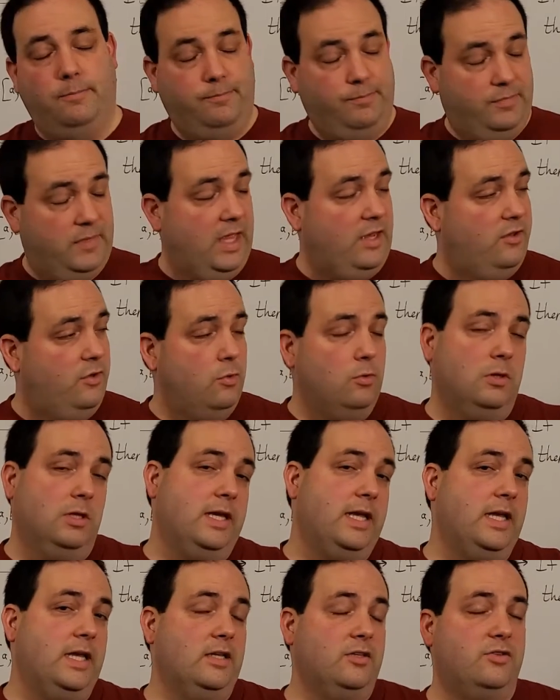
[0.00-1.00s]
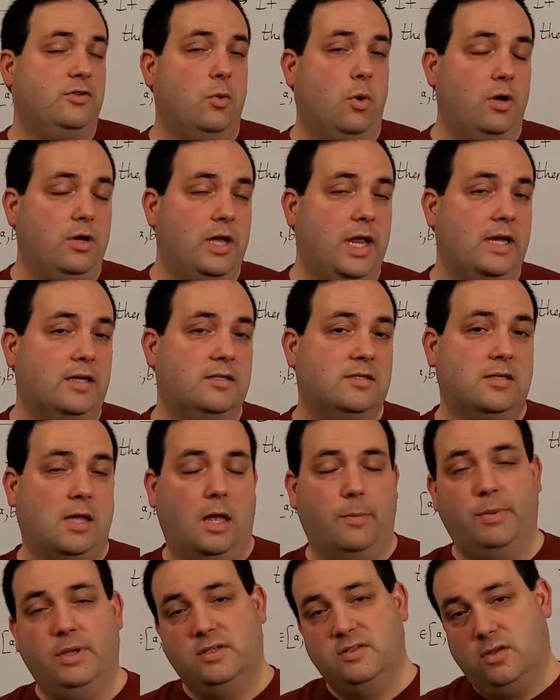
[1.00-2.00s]
they do lead into our next
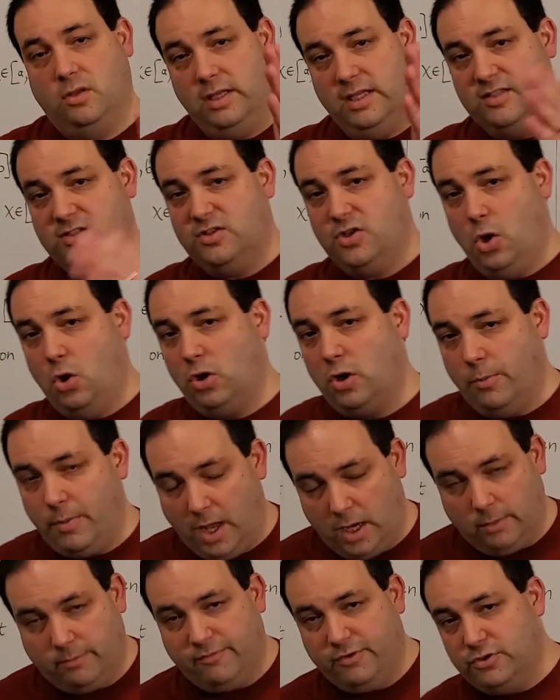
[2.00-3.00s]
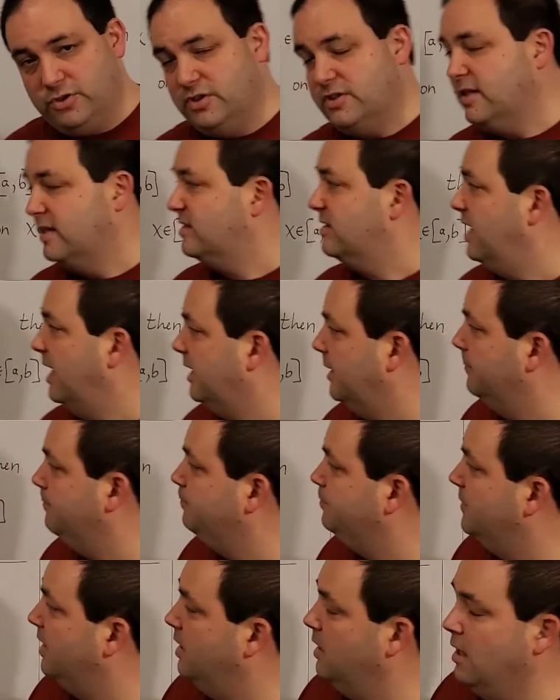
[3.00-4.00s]
topic, so let's talk about them for just a second.
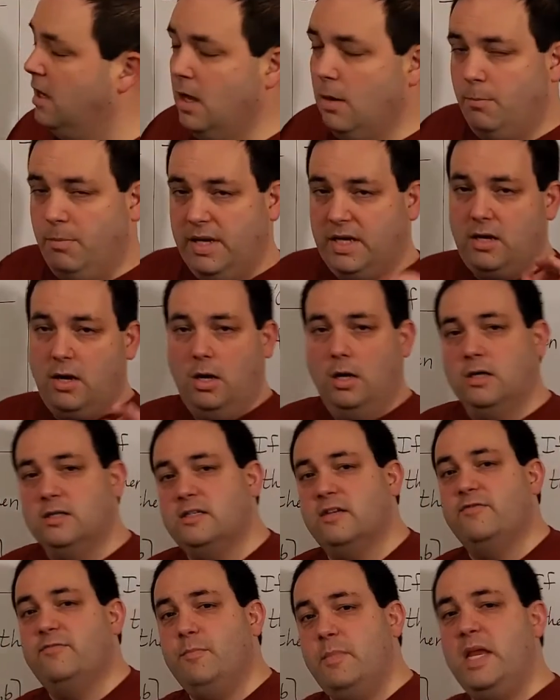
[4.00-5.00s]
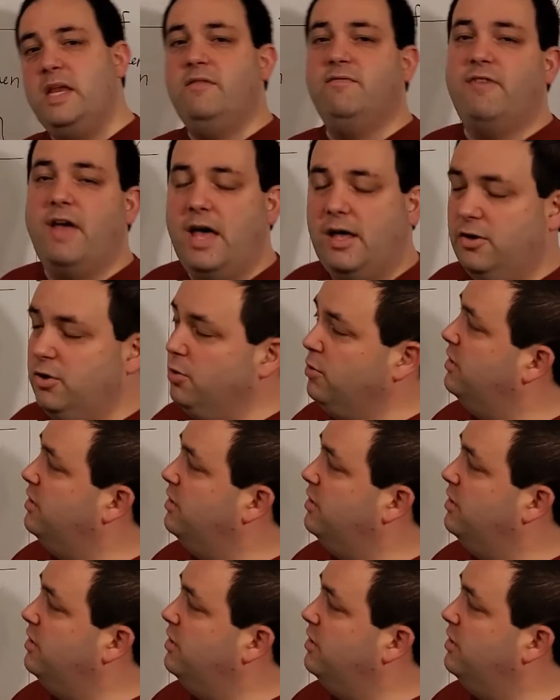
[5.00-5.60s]
Because of mean value